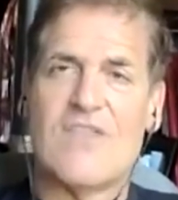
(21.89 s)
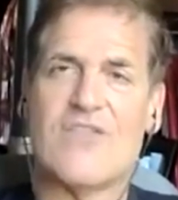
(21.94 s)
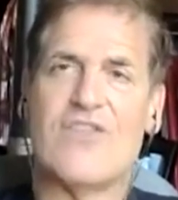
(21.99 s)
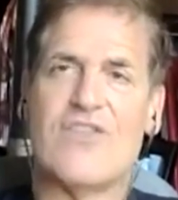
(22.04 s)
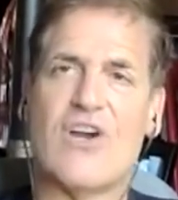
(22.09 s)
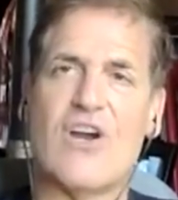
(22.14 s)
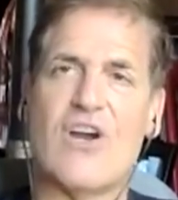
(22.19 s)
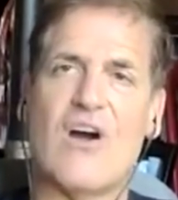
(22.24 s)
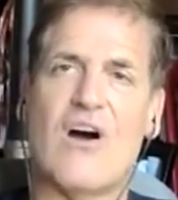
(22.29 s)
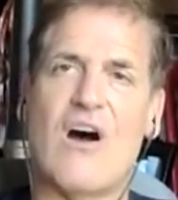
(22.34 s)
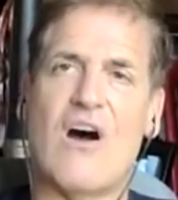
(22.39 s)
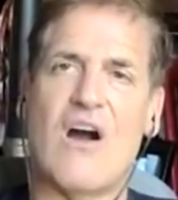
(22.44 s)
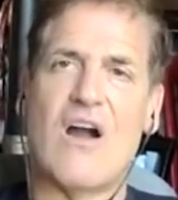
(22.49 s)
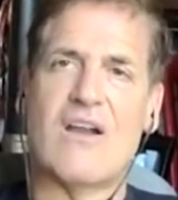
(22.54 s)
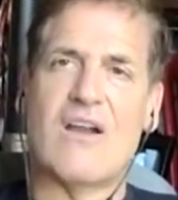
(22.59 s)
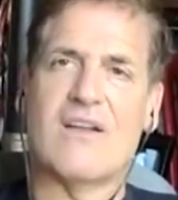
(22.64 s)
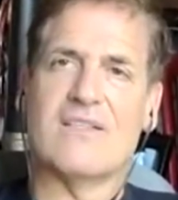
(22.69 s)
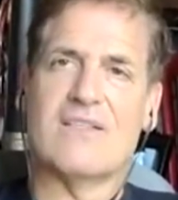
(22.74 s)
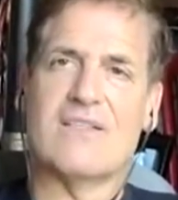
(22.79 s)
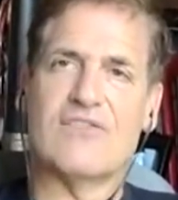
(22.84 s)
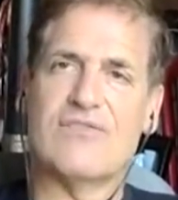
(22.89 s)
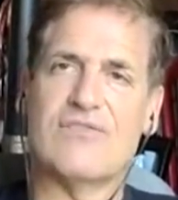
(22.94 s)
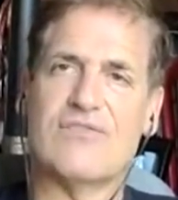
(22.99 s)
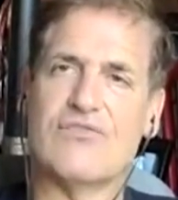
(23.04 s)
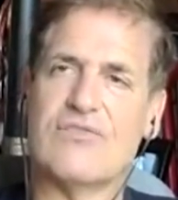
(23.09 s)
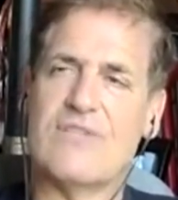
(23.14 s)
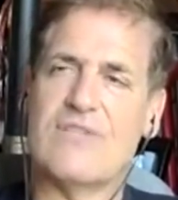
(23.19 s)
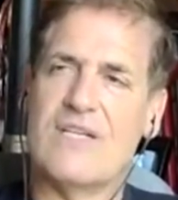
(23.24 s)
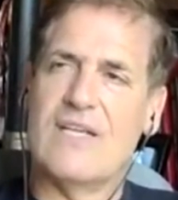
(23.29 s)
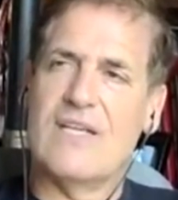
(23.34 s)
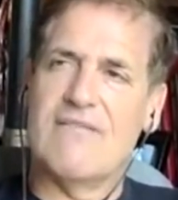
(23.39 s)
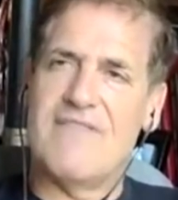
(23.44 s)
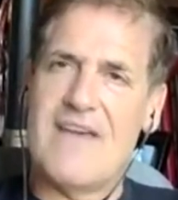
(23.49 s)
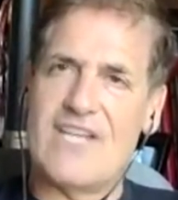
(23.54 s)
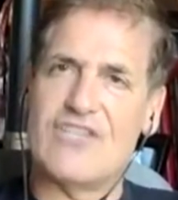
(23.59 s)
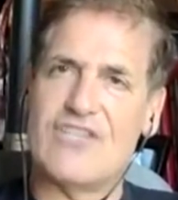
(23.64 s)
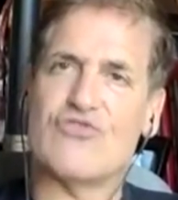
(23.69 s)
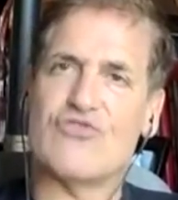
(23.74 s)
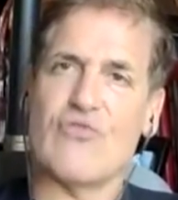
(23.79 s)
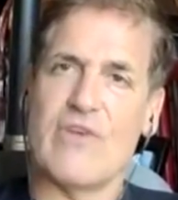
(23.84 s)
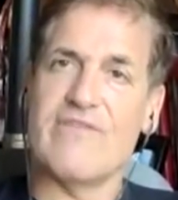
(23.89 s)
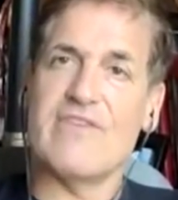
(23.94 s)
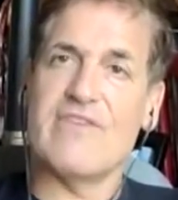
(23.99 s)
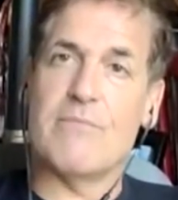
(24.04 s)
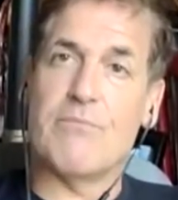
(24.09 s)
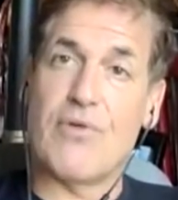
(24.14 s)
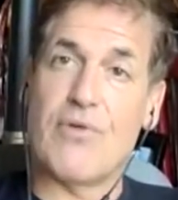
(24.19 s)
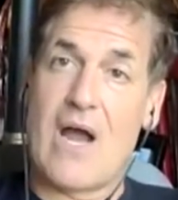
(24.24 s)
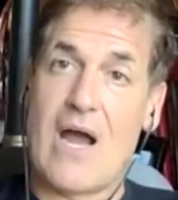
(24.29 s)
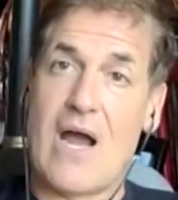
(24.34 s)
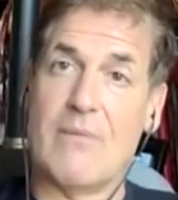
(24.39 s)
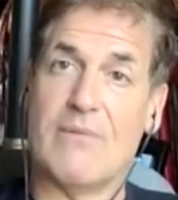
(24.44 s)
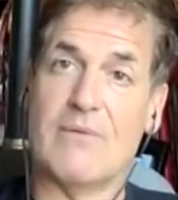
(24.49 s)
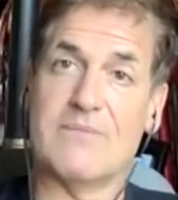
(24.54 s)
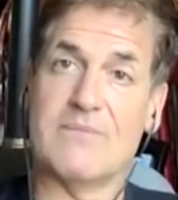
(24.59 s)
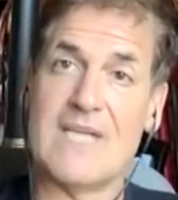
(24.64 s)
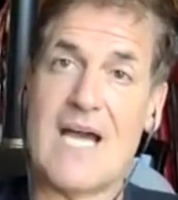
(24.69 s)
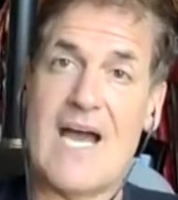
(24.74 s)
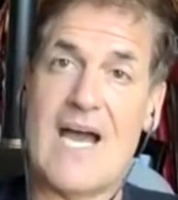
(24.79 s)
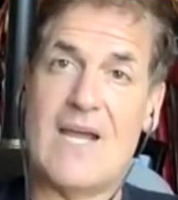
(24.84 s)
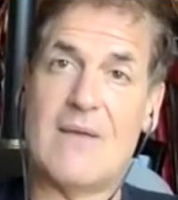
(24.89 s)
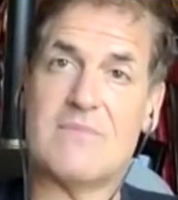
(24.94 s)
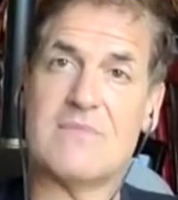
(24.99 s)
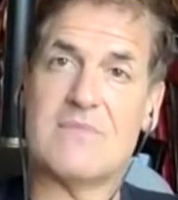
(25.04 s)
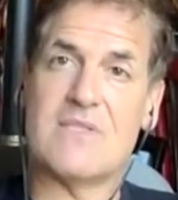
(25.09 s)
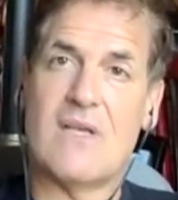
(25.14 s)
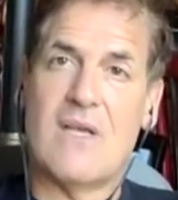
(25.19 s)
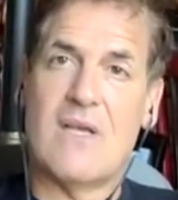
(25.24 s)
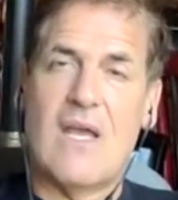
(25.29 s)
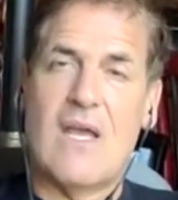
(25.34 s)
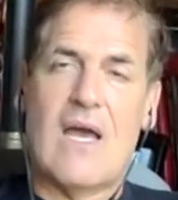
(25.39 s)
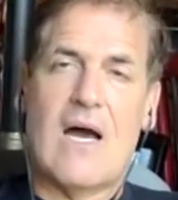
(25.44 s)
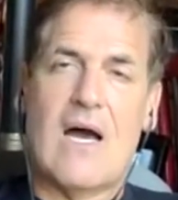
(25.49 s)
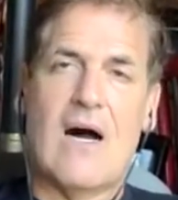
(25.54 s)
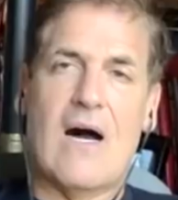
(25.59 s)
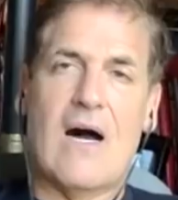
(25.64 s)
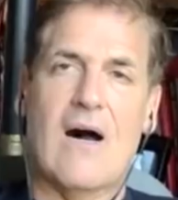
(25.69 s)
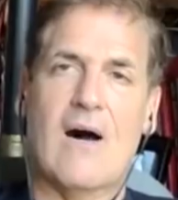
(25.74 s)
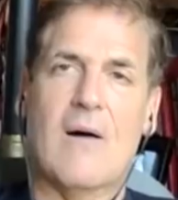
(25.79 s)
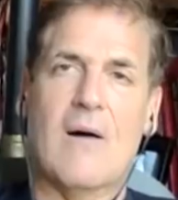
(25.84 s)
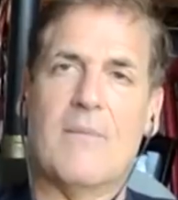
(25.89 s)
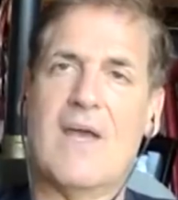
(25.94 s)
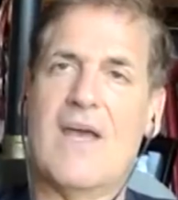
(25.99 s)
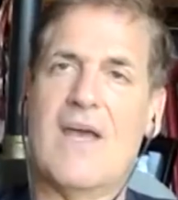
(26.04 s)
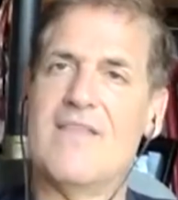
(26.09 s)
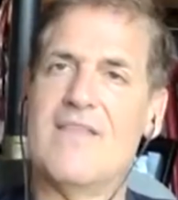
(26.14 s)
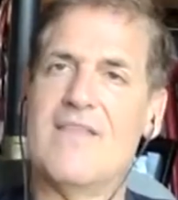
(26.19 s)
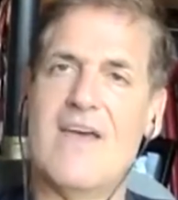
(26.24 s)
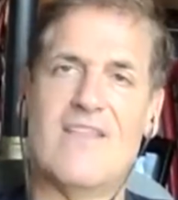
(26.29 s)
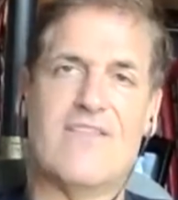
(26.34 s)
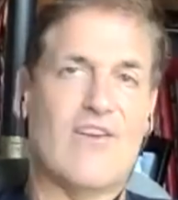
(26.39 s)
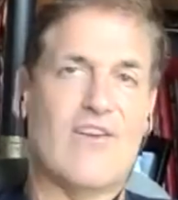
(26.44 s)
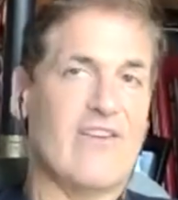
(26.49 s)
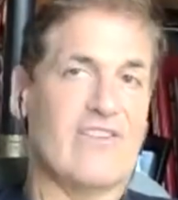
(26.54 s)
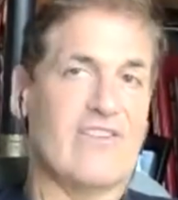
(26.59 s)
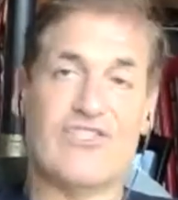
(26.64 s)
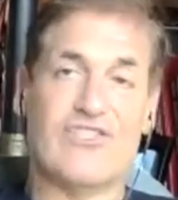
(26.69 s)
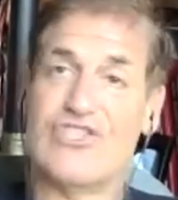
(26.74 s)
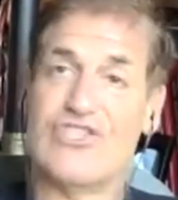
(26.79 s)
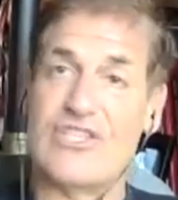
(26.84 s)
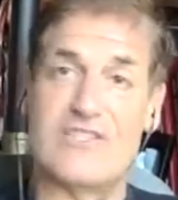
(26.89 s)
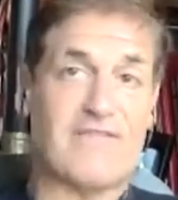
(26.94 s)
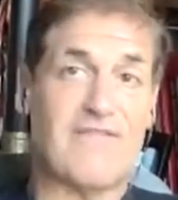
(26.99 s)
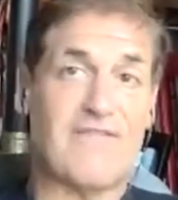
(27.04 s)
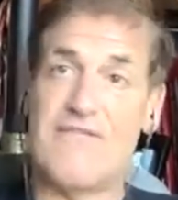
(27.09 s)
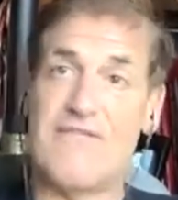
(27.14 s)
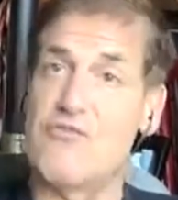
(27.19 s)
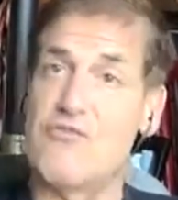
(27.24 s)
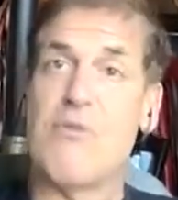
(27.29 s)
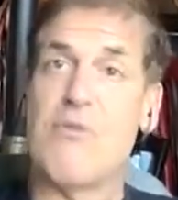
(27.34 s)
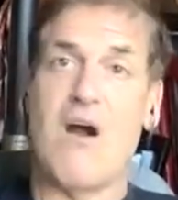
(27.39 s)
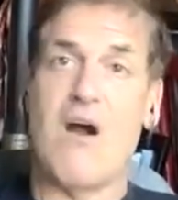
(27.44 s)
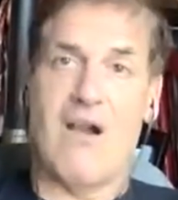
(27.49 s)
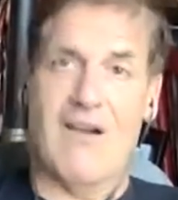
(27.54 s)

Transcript: there are event driven problem times, and then there is just foobar,